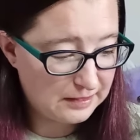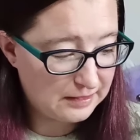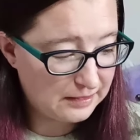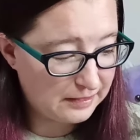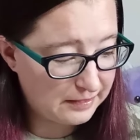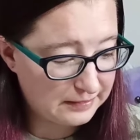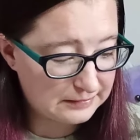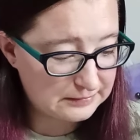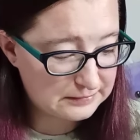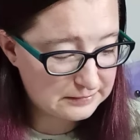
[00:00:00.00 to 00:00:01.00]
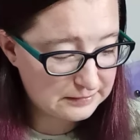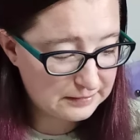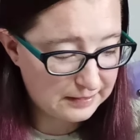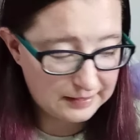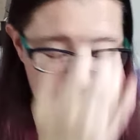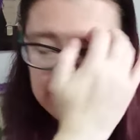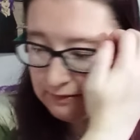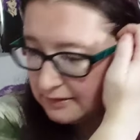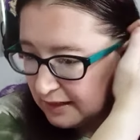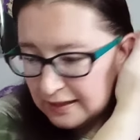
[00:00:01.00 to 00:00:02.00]
and I like how it's
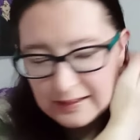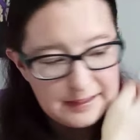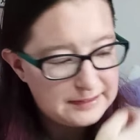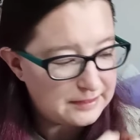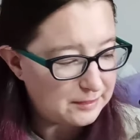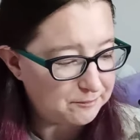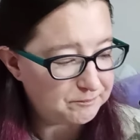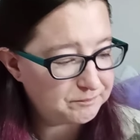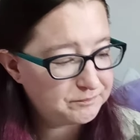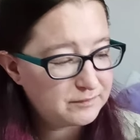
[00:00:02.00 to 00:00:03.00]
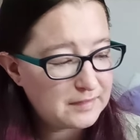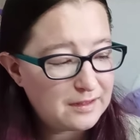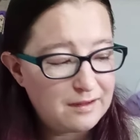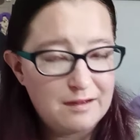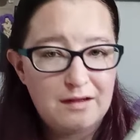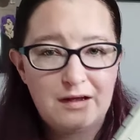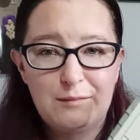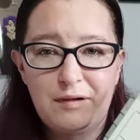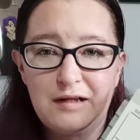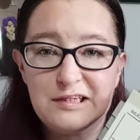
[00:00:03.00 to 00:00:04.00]
got like um, a
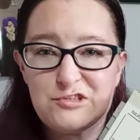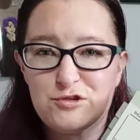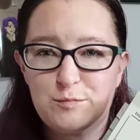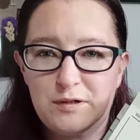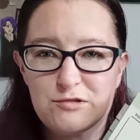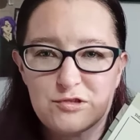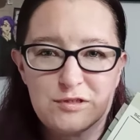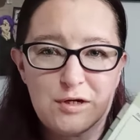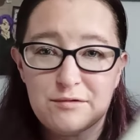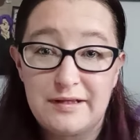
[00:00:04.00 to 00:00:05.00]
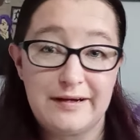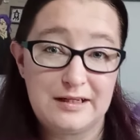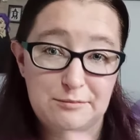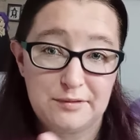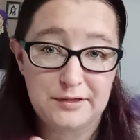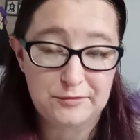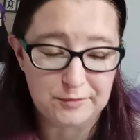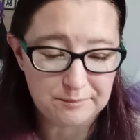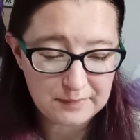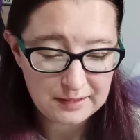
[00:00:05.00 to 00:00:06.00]
polyjuice potion note there. That's pretty cool.
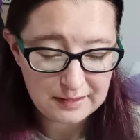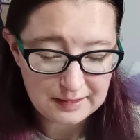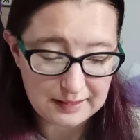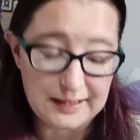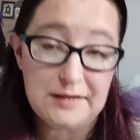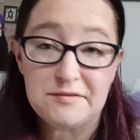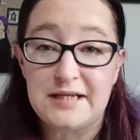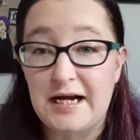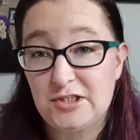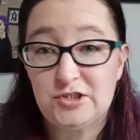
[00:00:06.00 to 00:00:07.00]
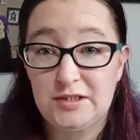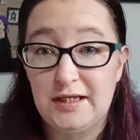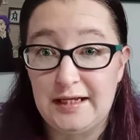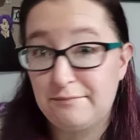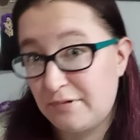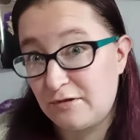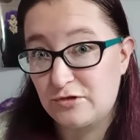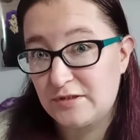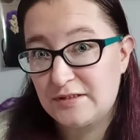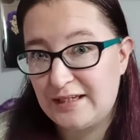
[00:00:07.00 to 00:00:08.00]
Like it was actually a
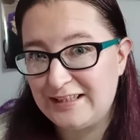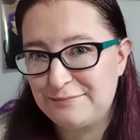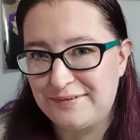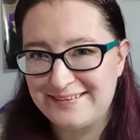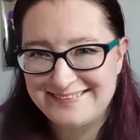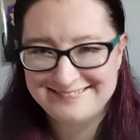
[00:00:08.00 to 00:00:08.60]
potions textbook.